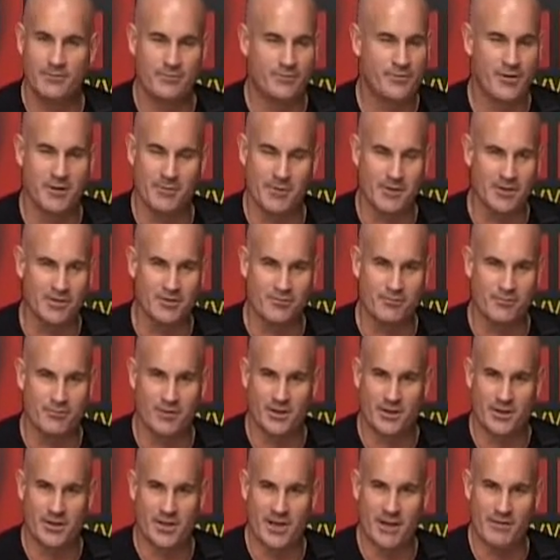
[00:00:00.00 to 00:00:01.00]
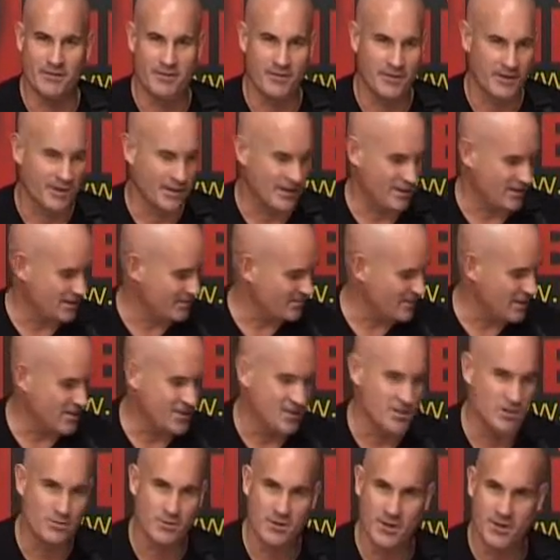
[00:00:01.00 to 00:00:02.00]
pretty much brilliant at everything. I had some
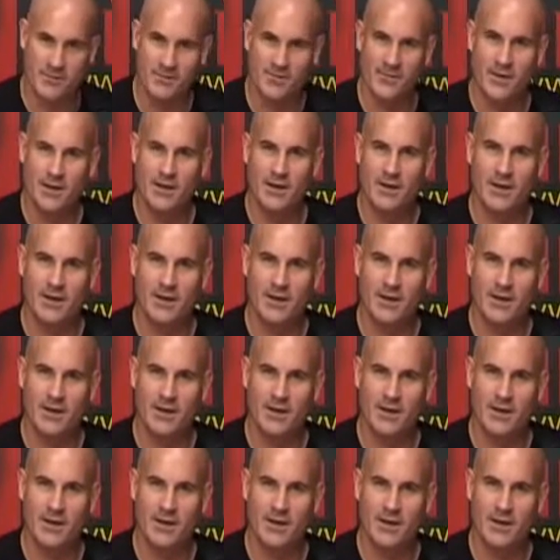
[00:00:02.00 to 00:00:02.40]
lessons with him.